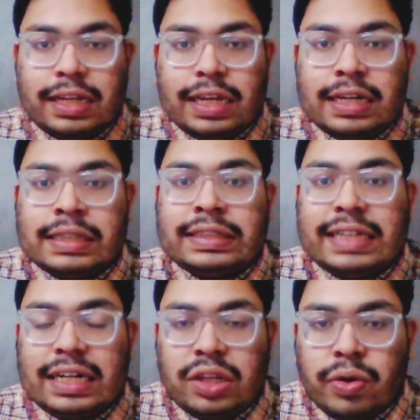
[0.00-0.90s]
in
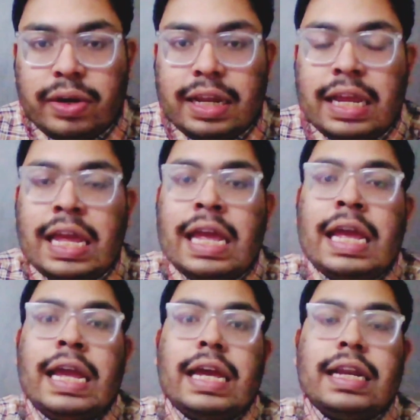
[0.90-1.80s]
set theory,
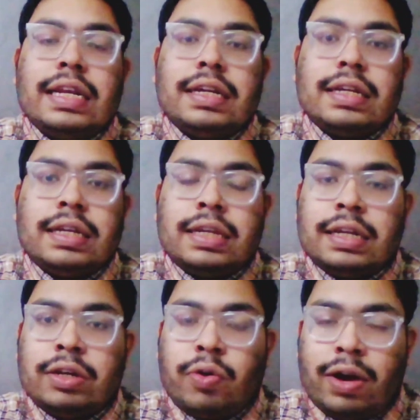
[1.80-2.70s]
in
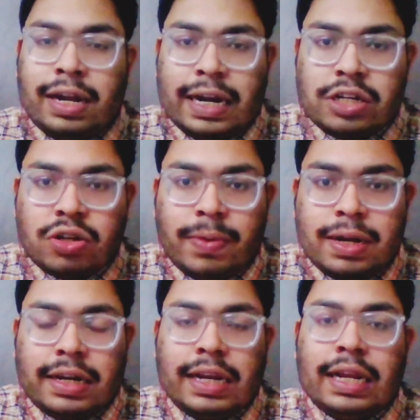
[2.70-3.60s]
coordinate
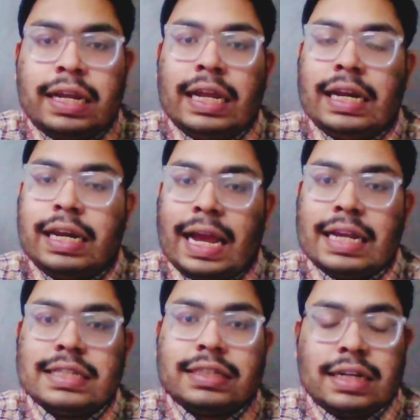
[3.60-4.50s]
geometry, in
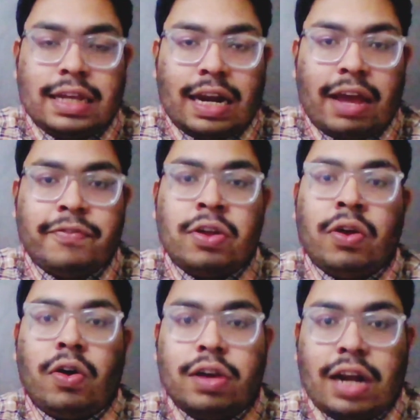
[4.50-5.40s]
lines, graph,
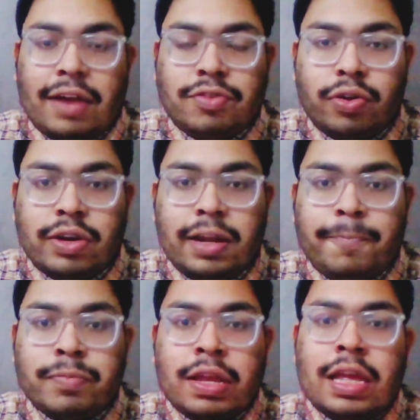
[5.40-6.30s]
or graph theory,
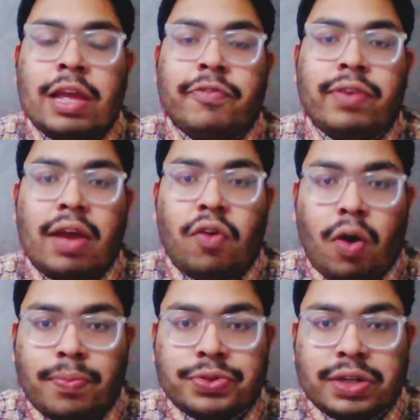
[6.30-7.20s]
we have
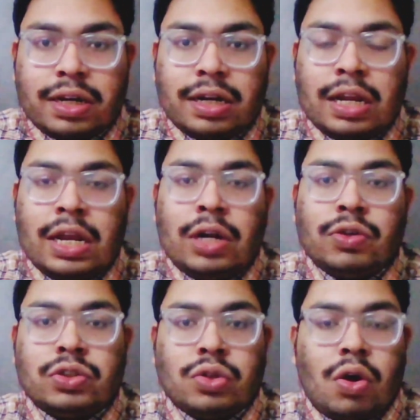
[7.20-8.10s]
option to
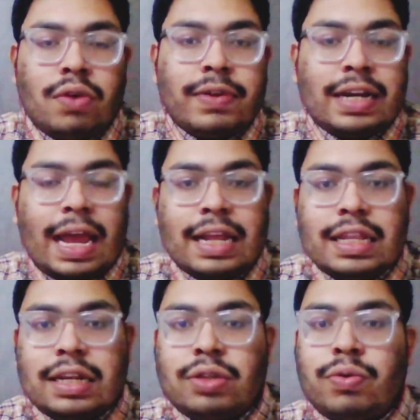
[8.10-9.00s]
solve it
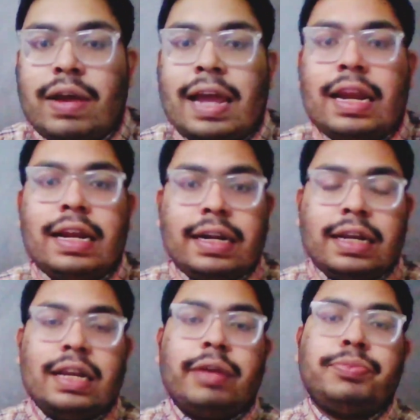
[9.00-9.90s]
either through
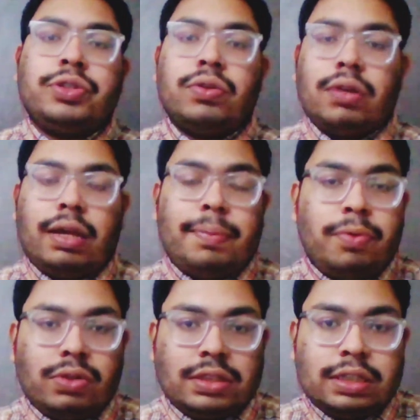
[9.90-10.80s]
analytical
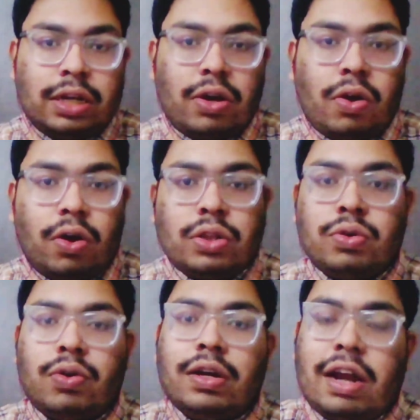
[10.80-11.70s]
approach or
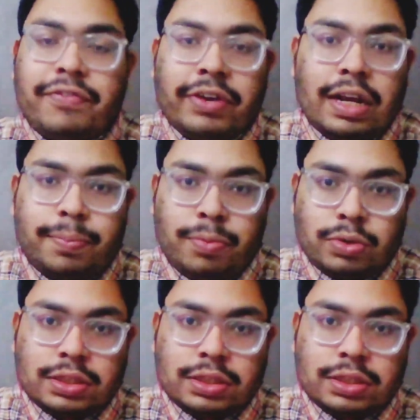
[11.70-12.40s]
through a graphical approach.